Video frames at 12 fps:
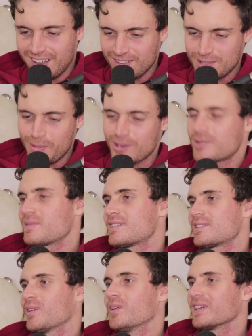I was supposed to be
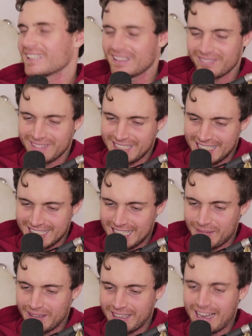stalling then when getting
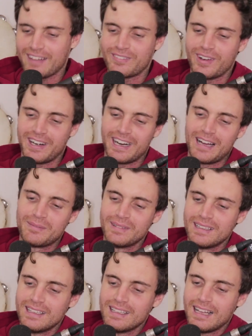up. Okay, I've got it up.
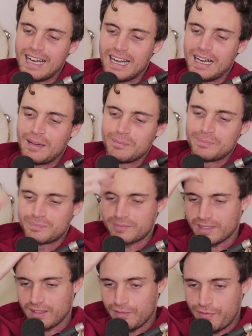
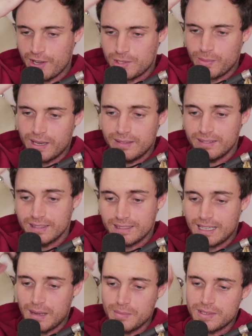First one
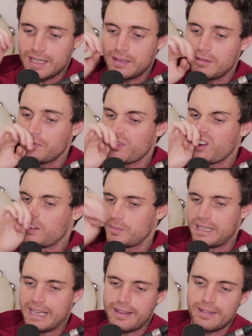comes in
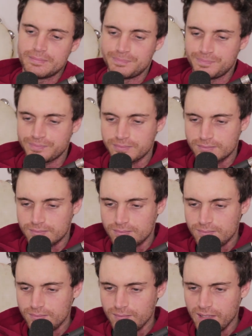from Nick.
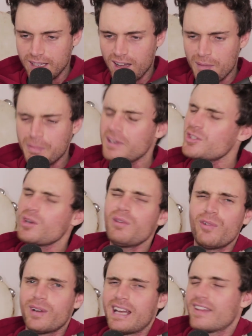I'm pretty sure
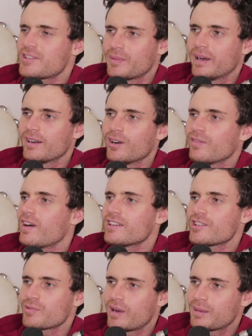I've already had this one, or have I
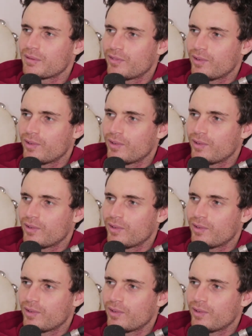just read it?